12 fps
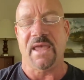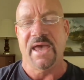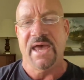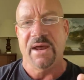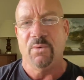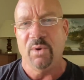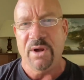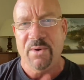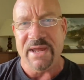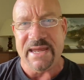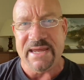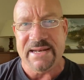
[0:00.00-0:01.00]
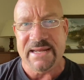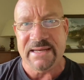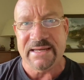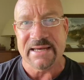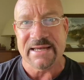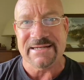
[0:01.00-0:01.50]
And we were
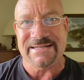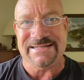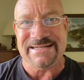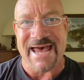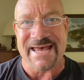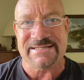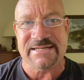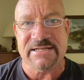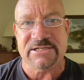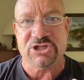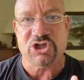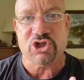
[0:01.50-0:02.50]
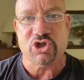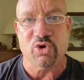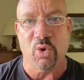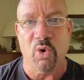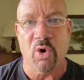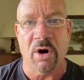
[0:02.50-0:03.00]
eating Desert
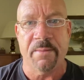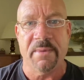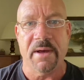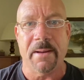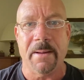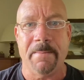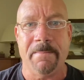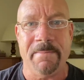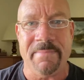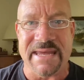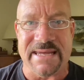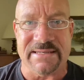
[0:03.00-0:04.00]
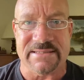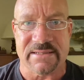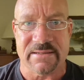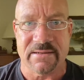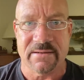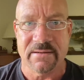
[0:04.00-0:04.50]
Storm meat.
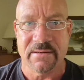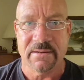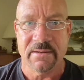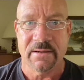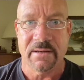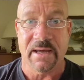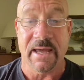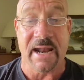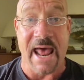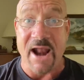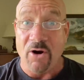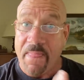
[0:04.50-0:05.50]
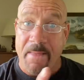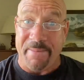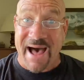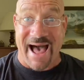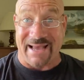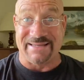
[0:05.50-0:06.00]
It had on the
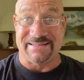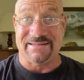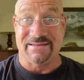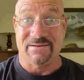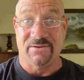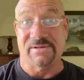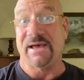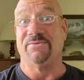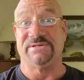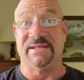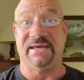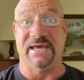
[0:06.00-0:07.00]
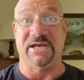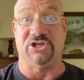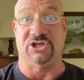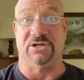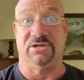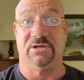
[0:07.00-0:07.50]
box, because I was in the
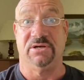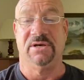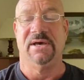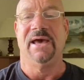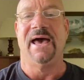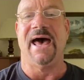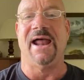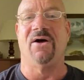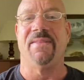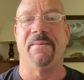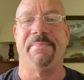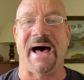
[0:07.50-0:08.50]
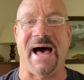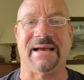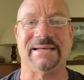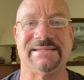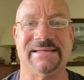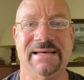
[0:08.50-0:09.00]
kitchen. Had on the
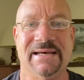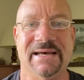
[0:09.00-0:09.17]
box,